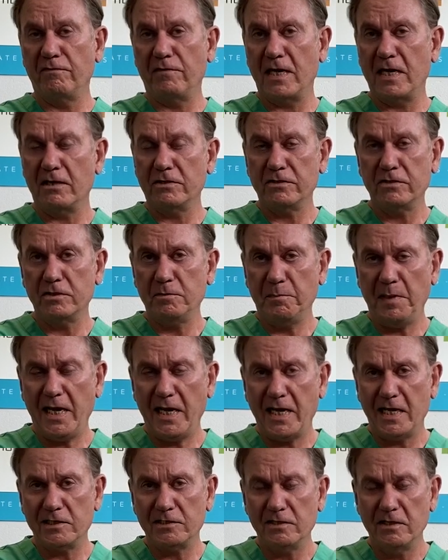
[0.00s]
virus is
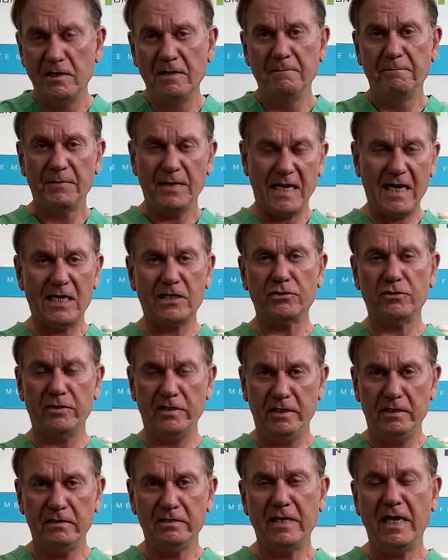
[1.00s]
passed,
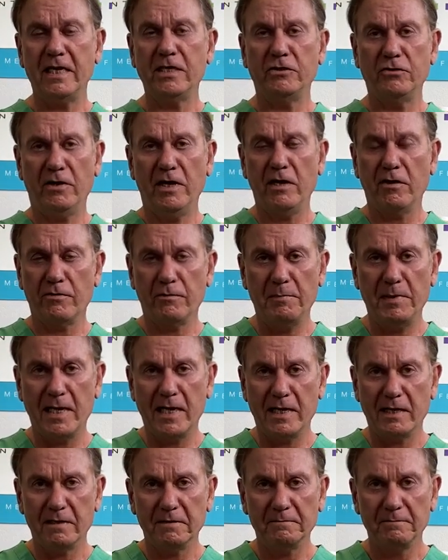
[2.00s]
actually take your health back.